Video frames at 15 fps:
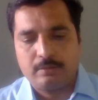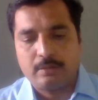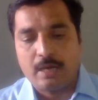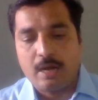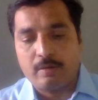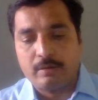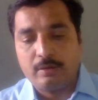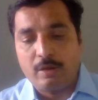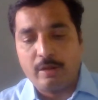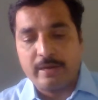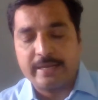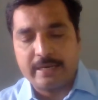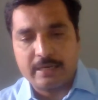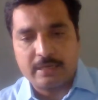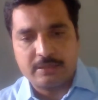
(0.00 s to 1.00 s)
or
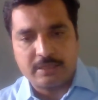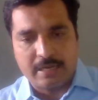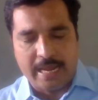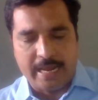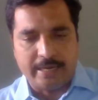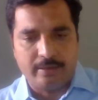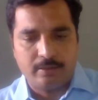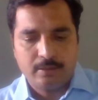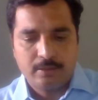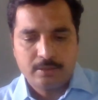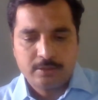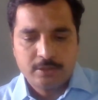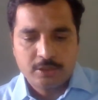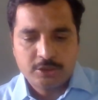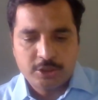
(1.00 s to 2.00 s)
non-agriculture land
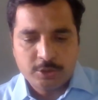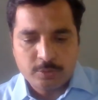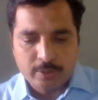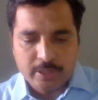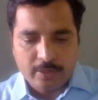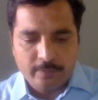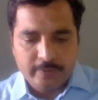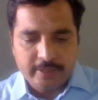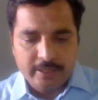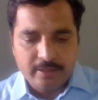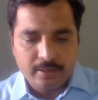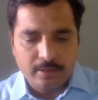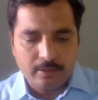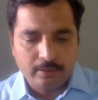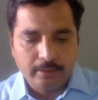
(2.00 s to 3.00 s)
situated within
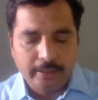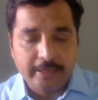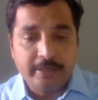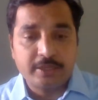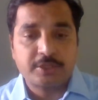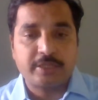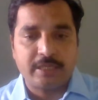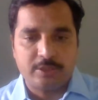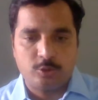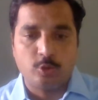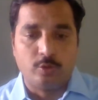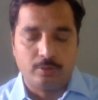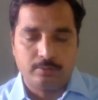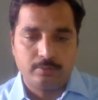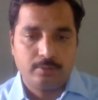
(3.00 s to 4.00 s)
the industrial
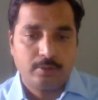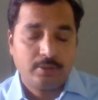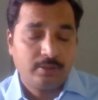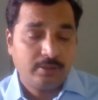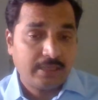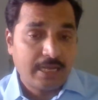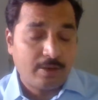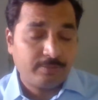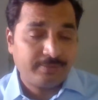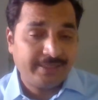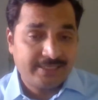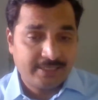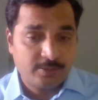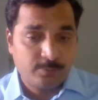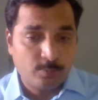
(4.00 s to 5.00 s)
zone. Now,
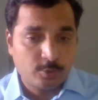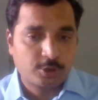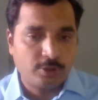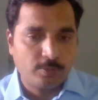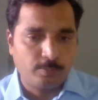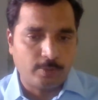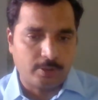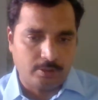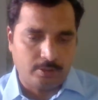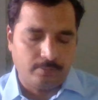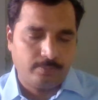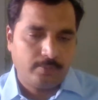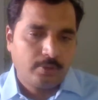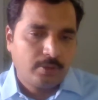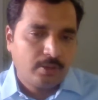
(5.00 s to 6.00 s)
this is most important.
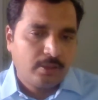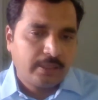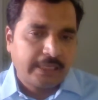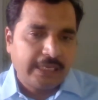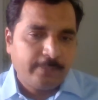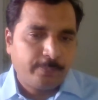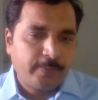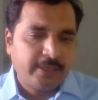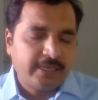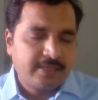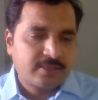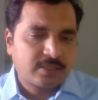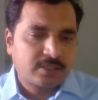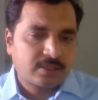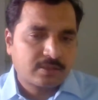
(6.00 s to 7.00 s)
If it
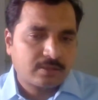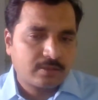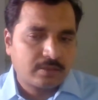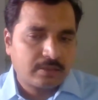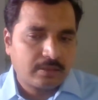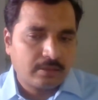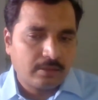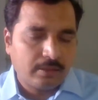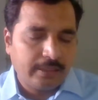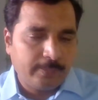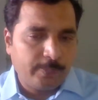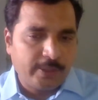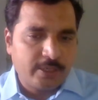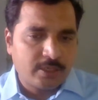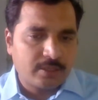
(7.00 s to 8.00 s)
is,
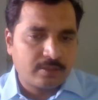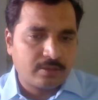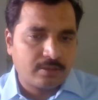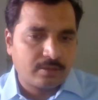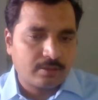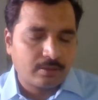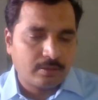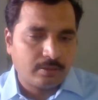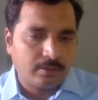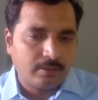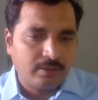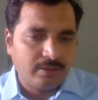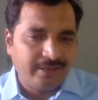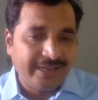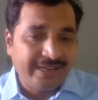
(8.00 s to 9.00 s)
if it is
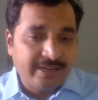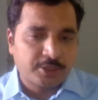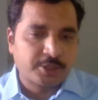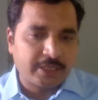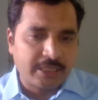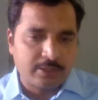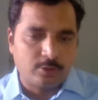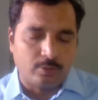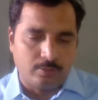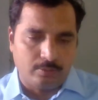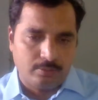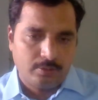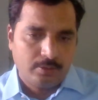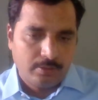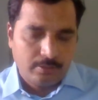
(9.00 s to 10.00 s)
industrial
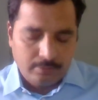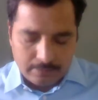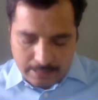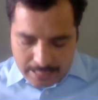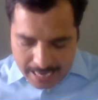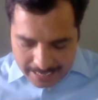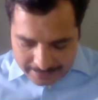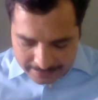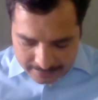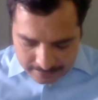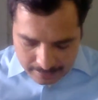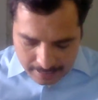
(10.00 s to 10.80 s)
zone. The land is